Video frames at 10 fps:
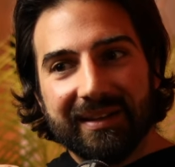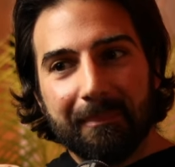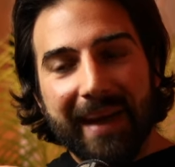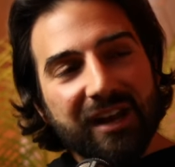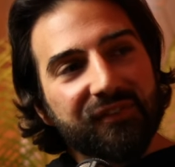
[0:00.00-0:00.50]

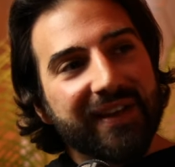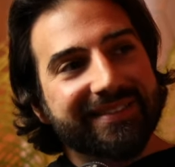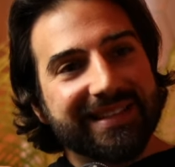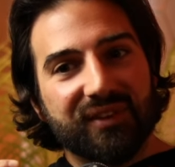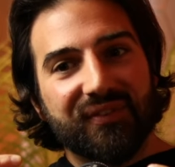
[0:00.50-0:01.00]

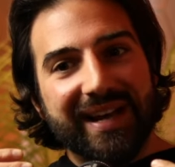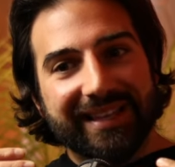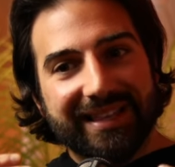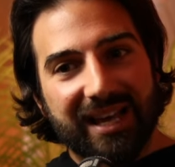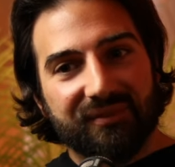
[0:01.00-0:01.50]
manifesting the fact
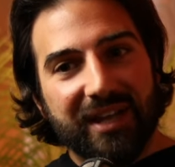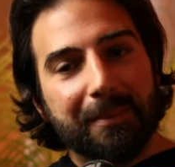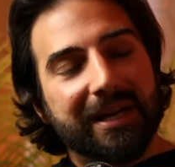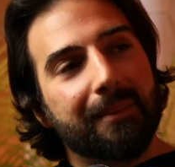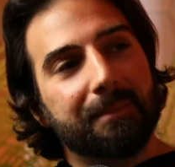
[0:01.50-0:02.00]
that they have now
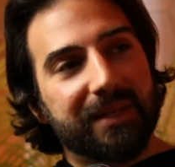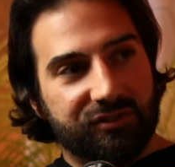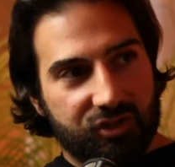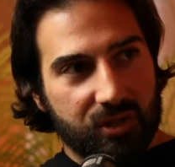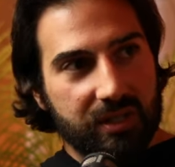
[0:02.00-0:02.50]
become
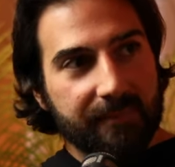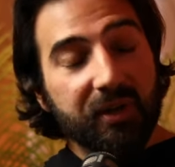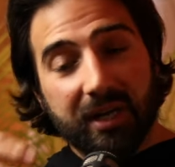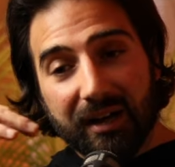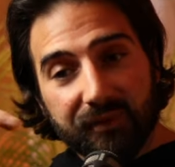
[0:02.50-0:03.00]
bestial.
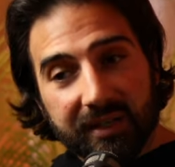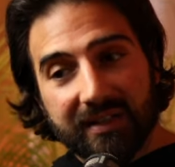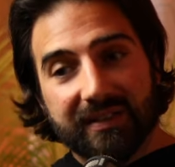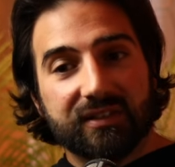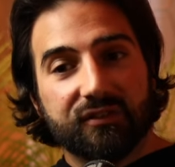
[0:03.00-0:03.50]
They're covered in
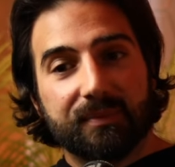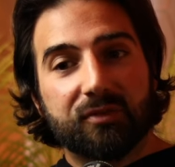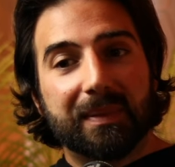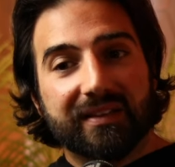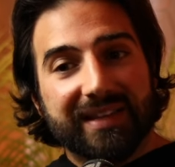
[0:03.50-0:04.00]
the skins of
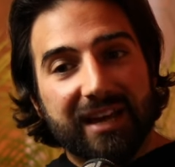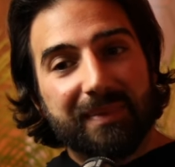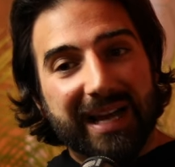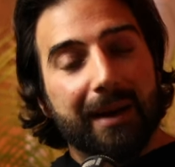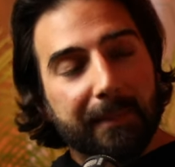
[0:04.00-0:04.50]
beasts because they have
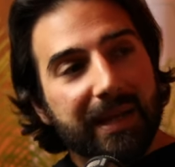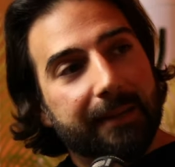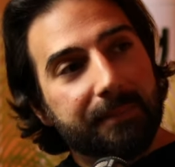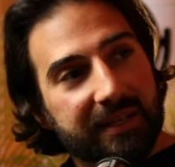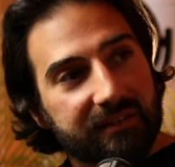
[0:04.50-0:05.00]
become
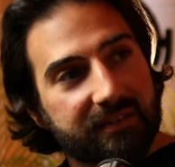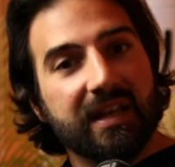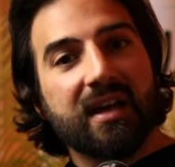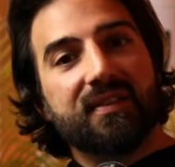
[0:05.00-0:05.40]
like beasts.